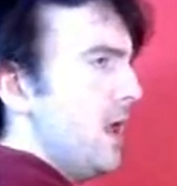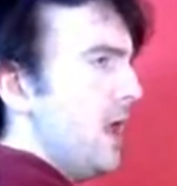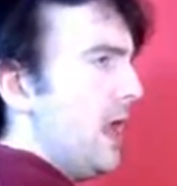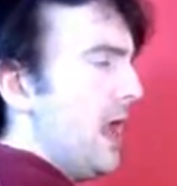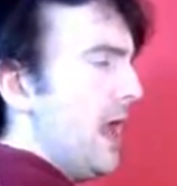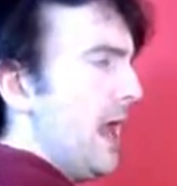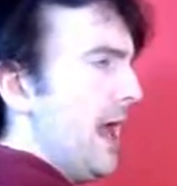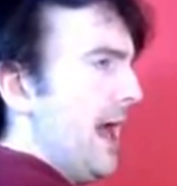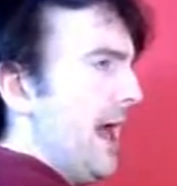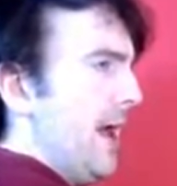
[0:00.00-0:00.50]

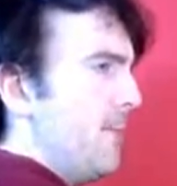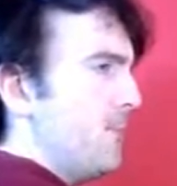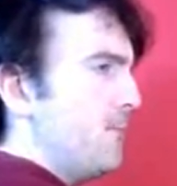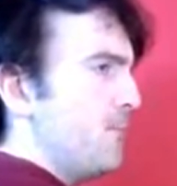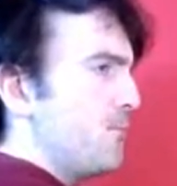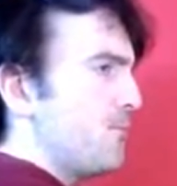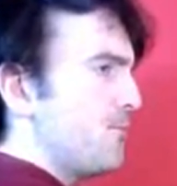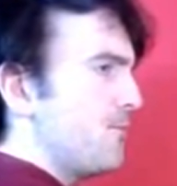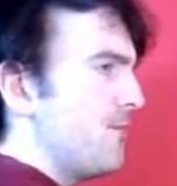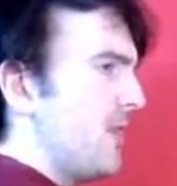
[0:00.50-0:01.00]

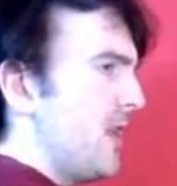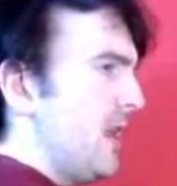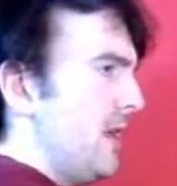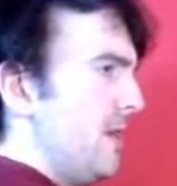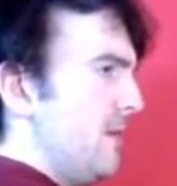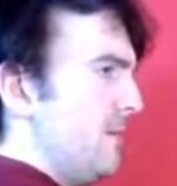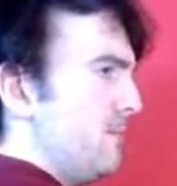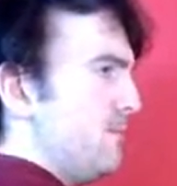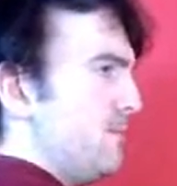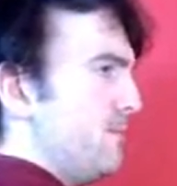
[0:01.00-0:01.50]

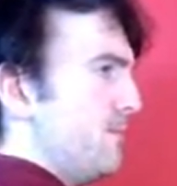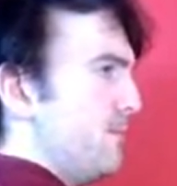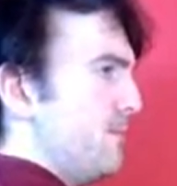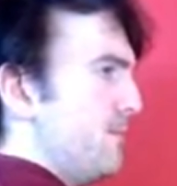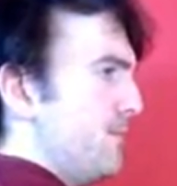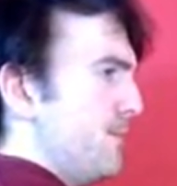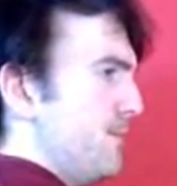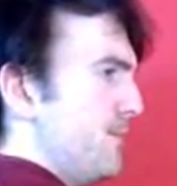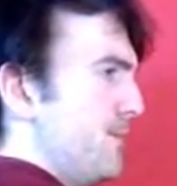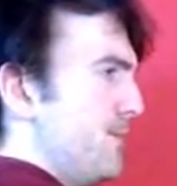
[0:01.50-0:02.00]

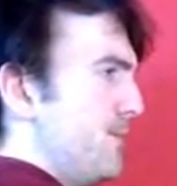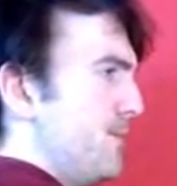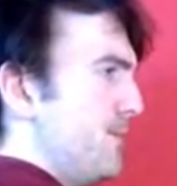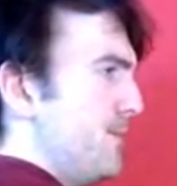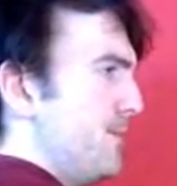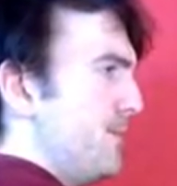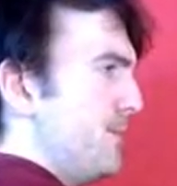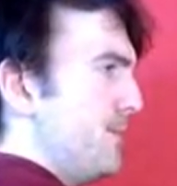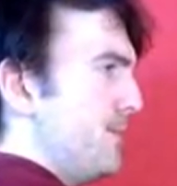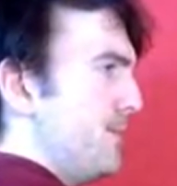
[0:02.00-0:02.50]

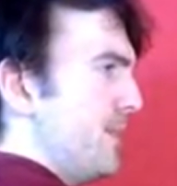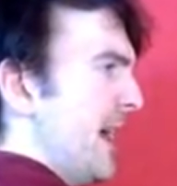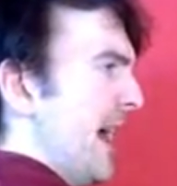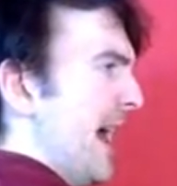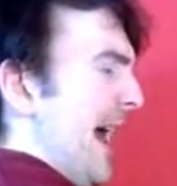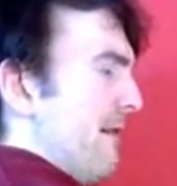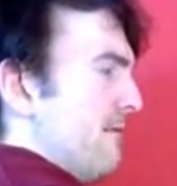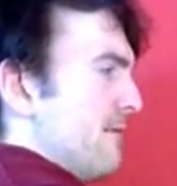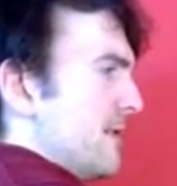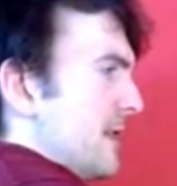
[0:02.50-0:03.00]
But
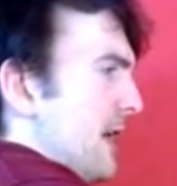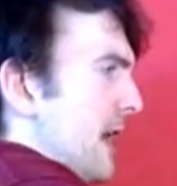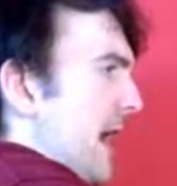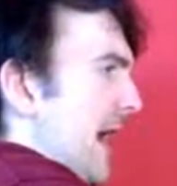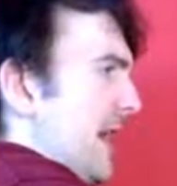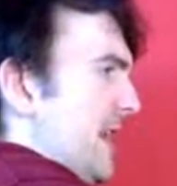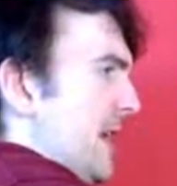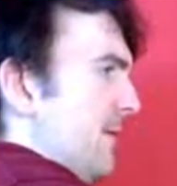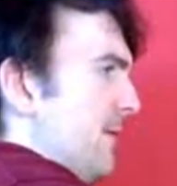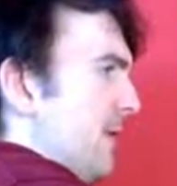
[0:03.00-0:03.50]

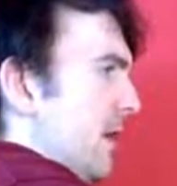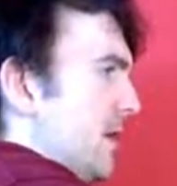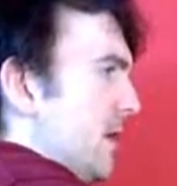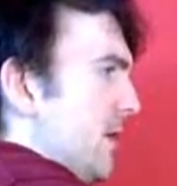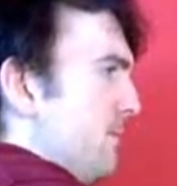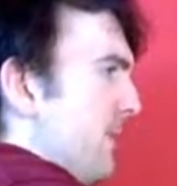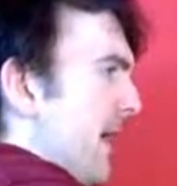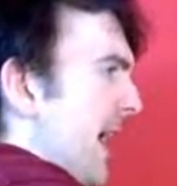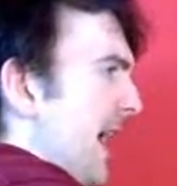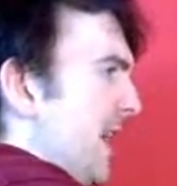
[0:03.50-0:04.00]
outside, you've got the
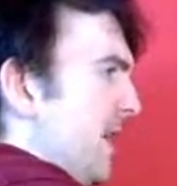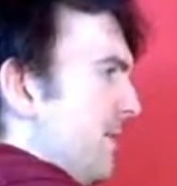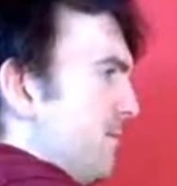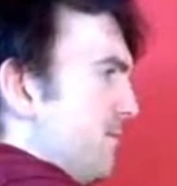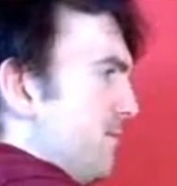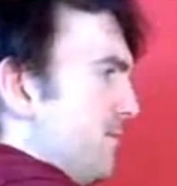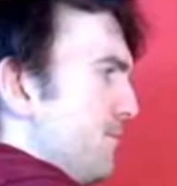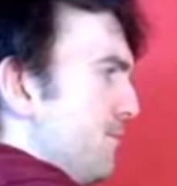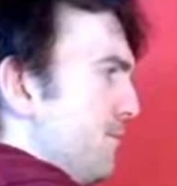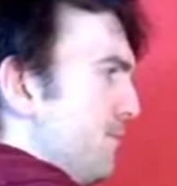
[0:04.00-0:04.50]
big
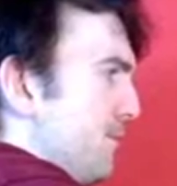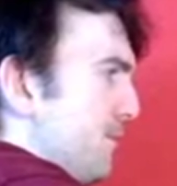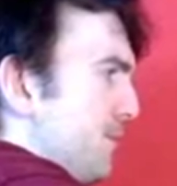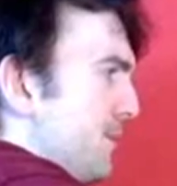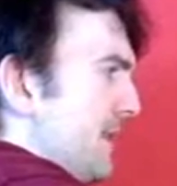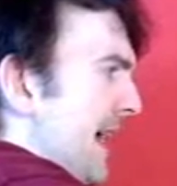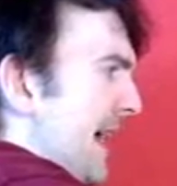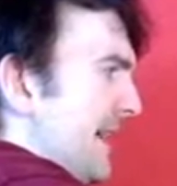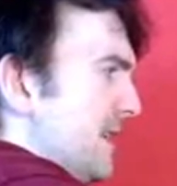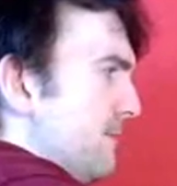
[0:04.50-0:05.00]

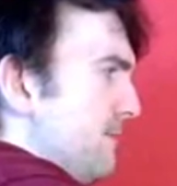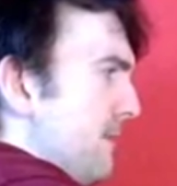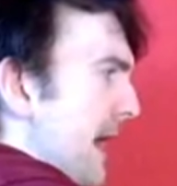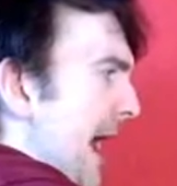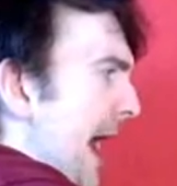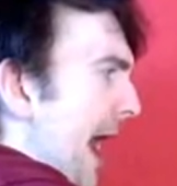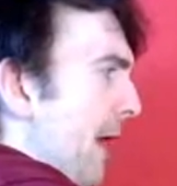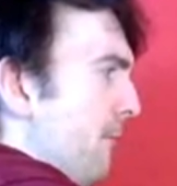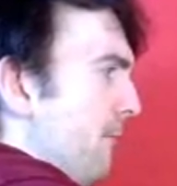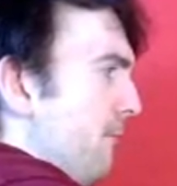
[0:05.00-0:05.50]

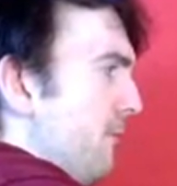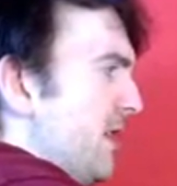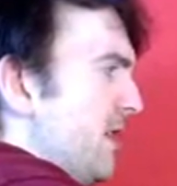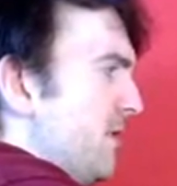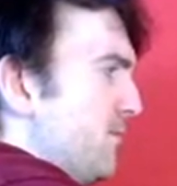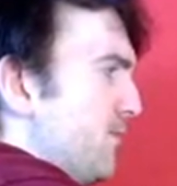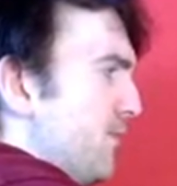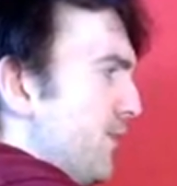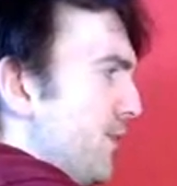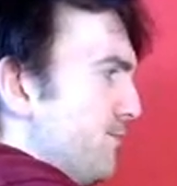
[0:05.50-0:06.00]
plasma, which
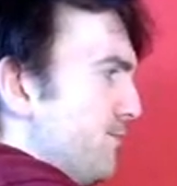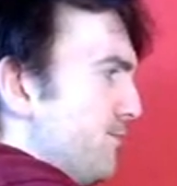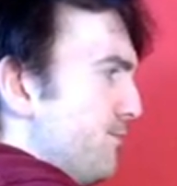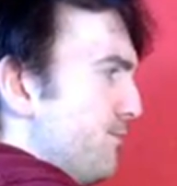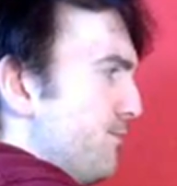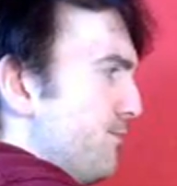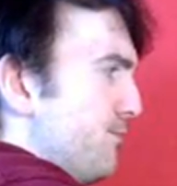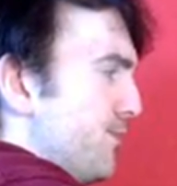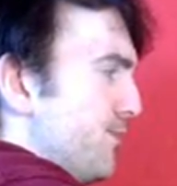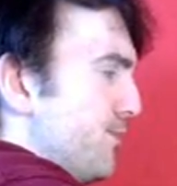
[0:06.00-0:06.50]
just
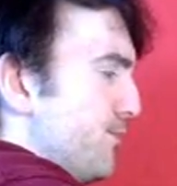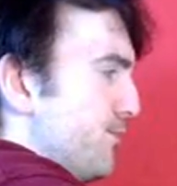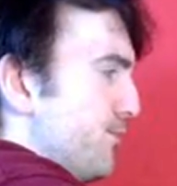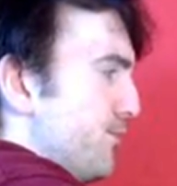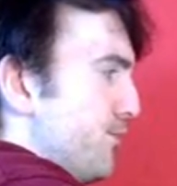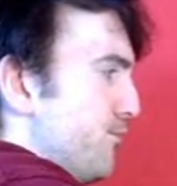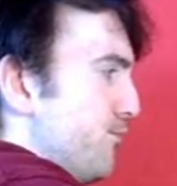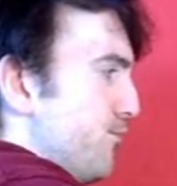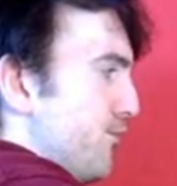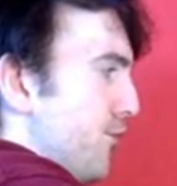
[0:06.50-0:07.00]

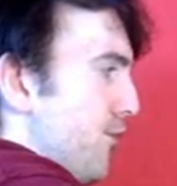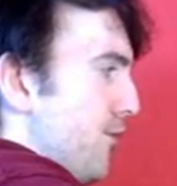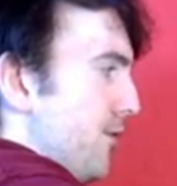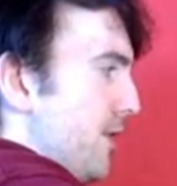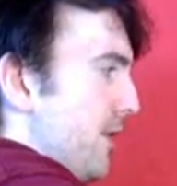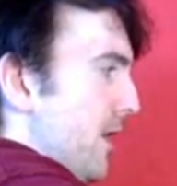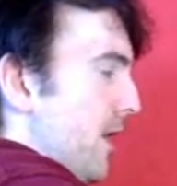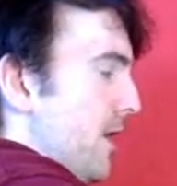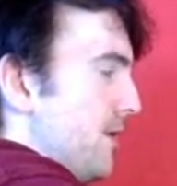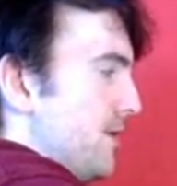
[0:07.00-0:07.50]

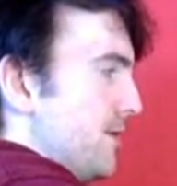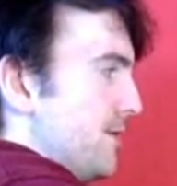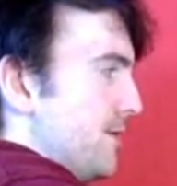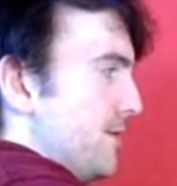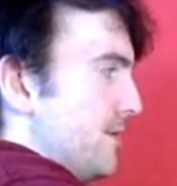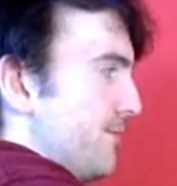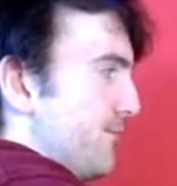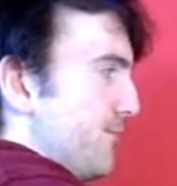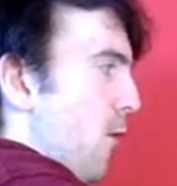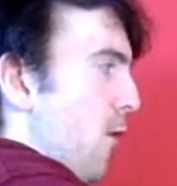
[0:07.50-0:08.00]
broadcasts
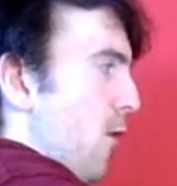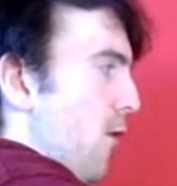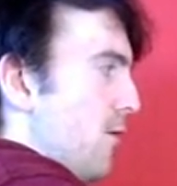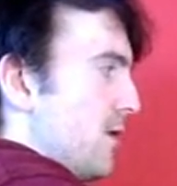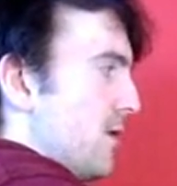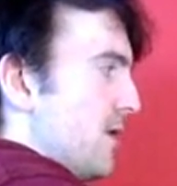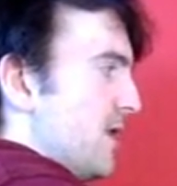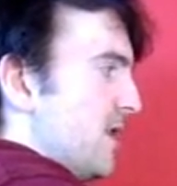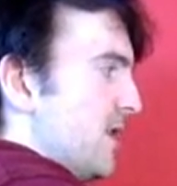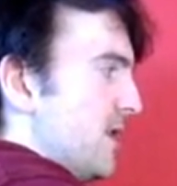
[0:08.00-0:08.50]

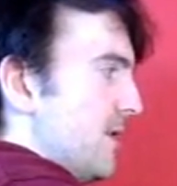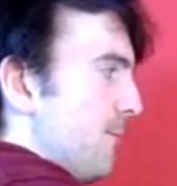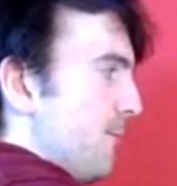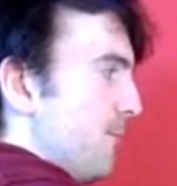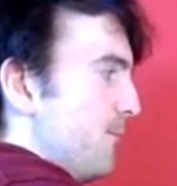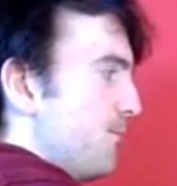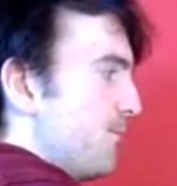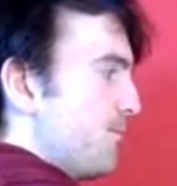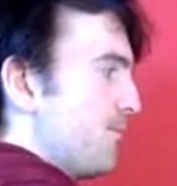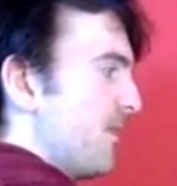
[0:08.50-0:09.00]
sports.
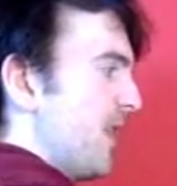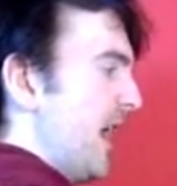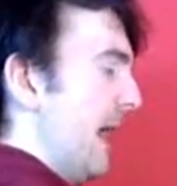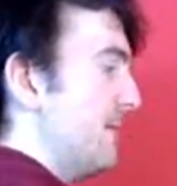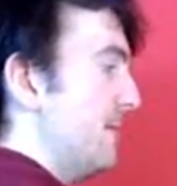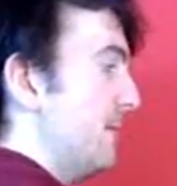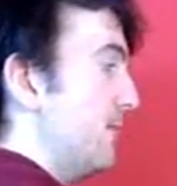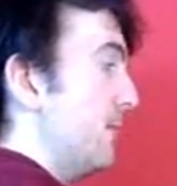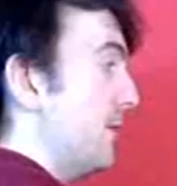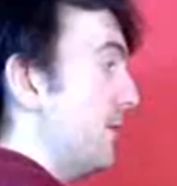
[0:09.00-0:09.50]

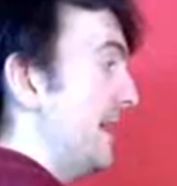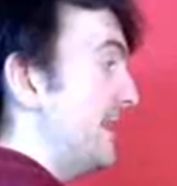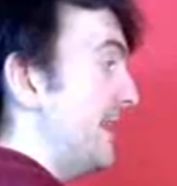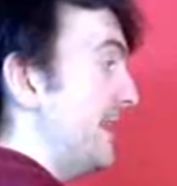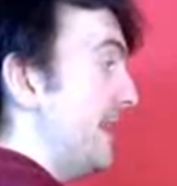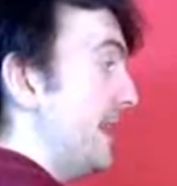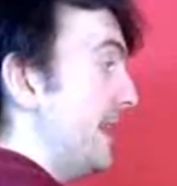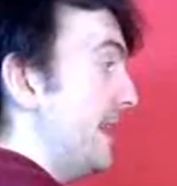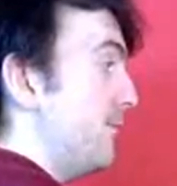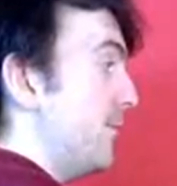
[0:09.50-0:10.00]
I'm surprised they
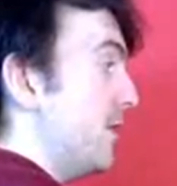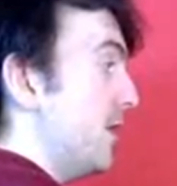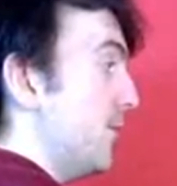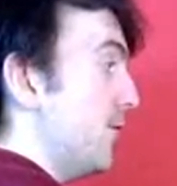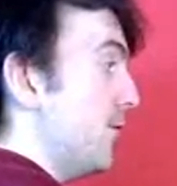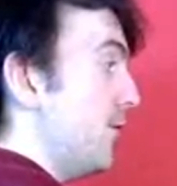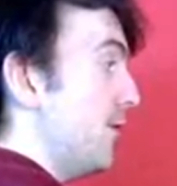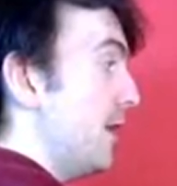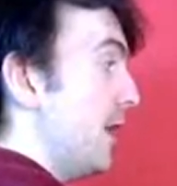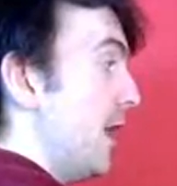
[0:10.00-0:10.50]
didn't want to
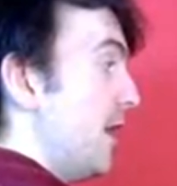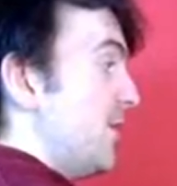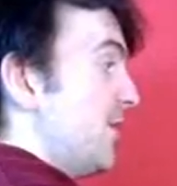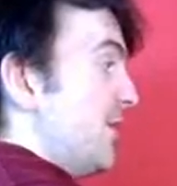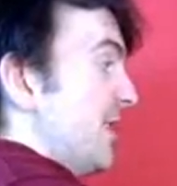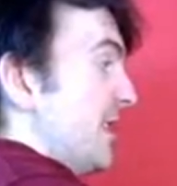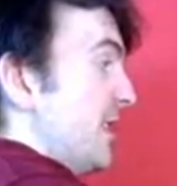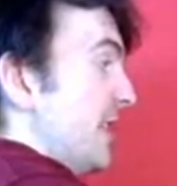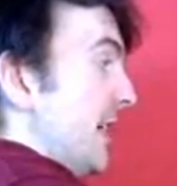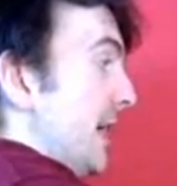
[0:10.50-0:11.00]
broadcast
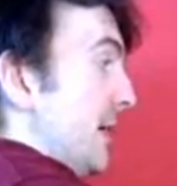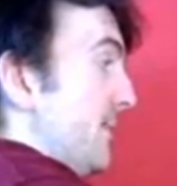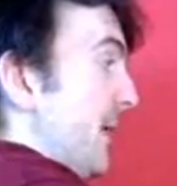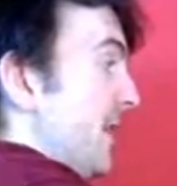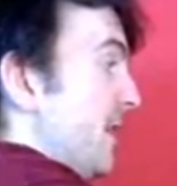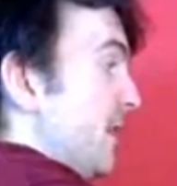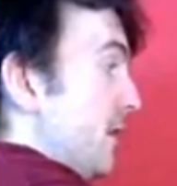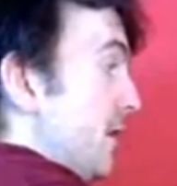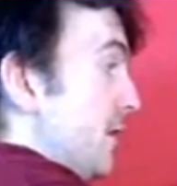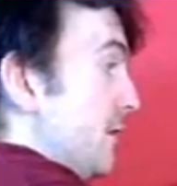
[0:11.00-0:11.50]
Junior
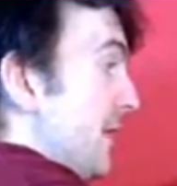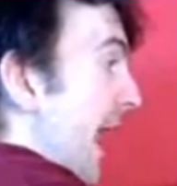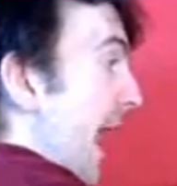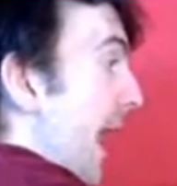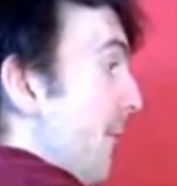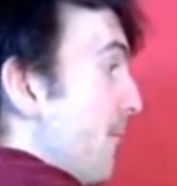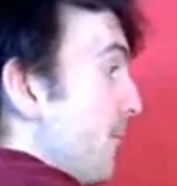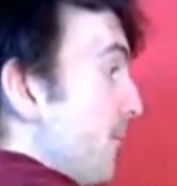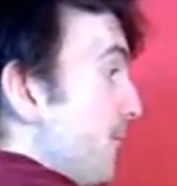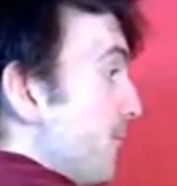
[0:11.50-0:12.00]
Vision on that.